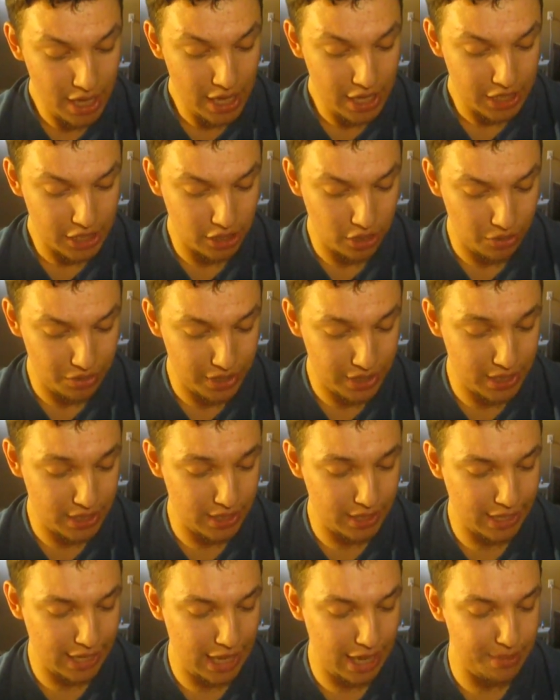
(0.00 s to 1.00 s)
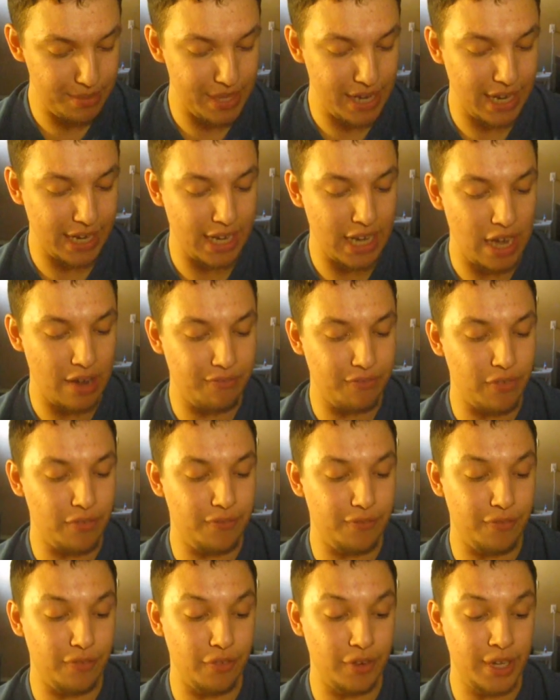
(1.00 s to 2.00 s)
So this is a game that I got for
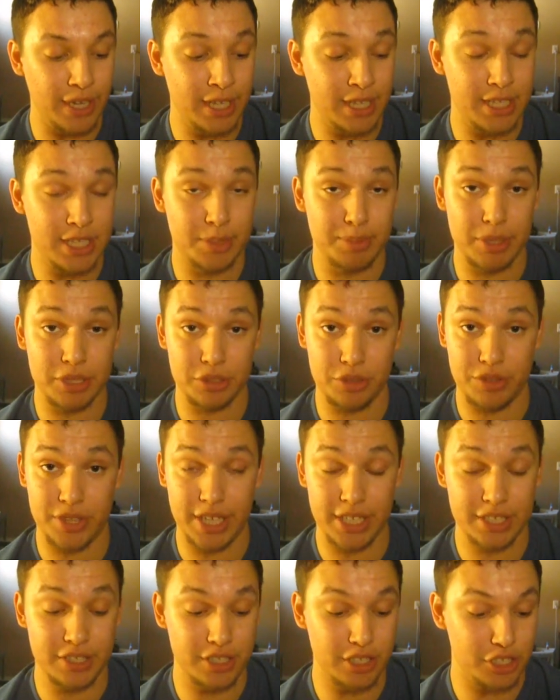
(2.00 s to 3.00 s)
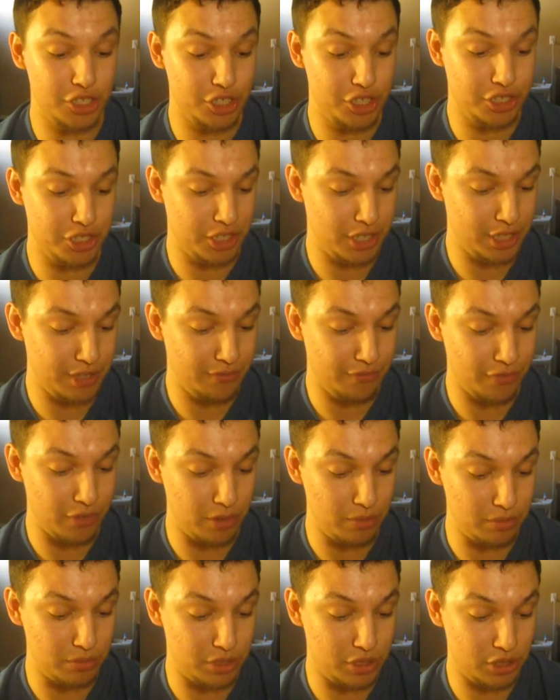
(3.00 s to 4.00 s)
free. Special thanks to GJ
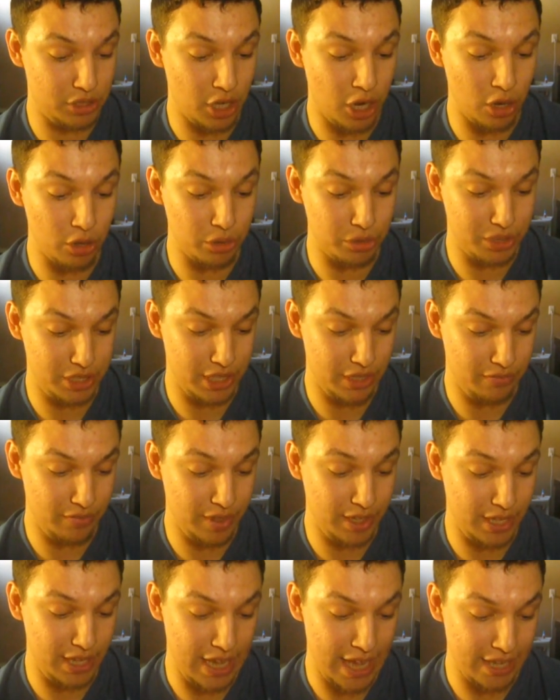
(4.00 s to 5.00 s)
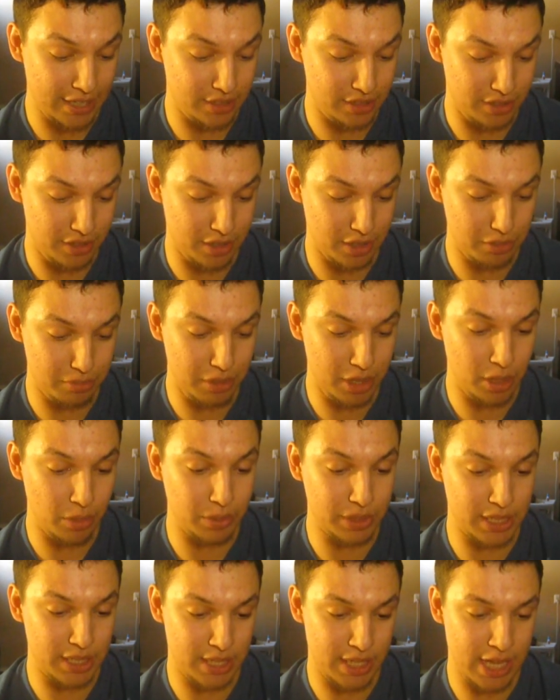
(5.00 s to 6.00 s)
from Saru TV. He actually hooked me up
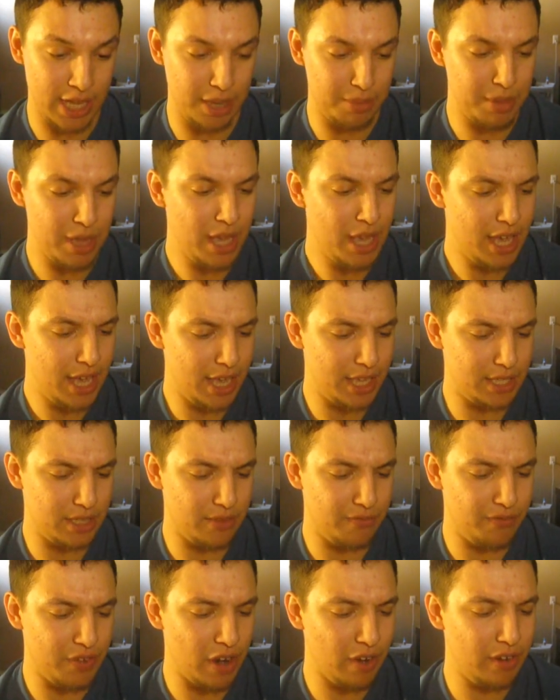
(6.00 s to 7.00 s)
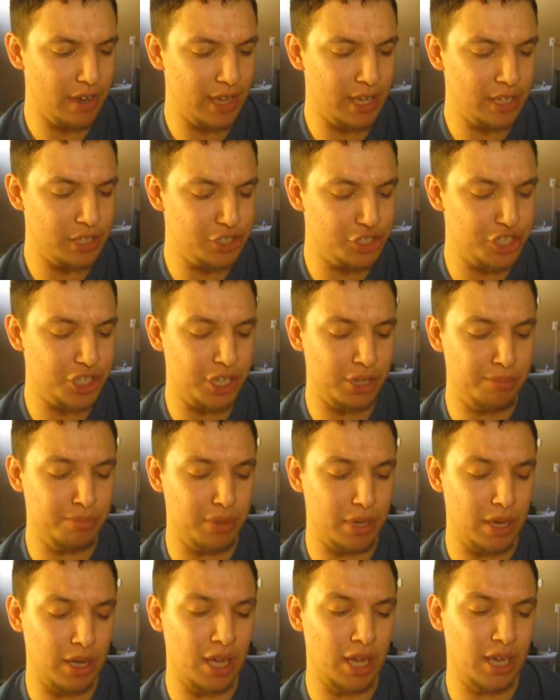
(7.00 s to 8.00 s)
with this game. It's a very cheap,
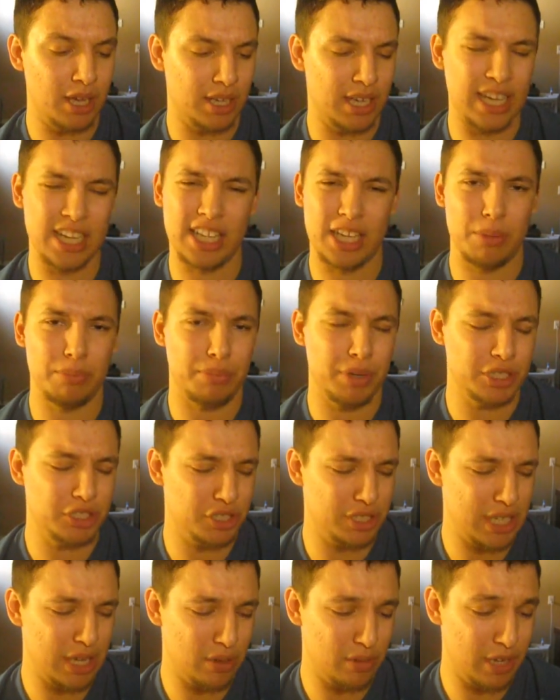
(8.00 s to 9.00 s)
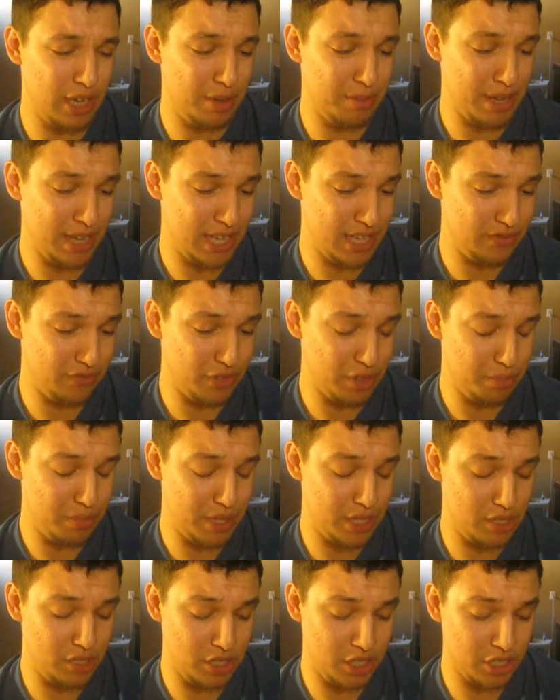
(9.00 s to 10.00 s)
kind of like a budget title game, I guess, for the
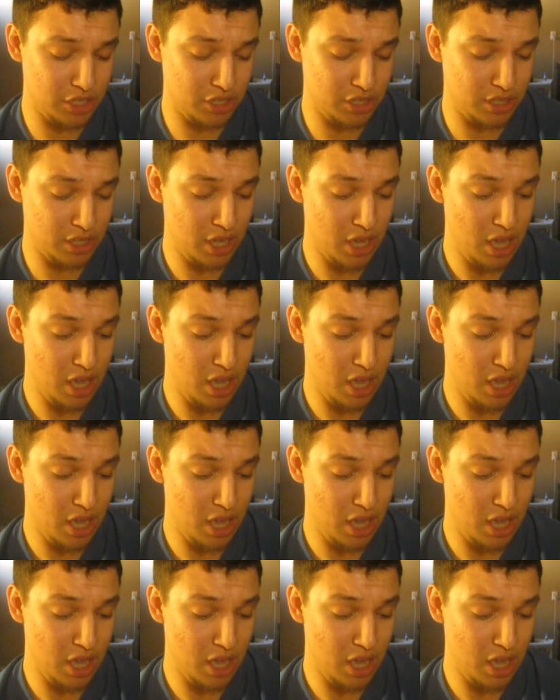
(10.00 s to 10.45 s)
PC Engine.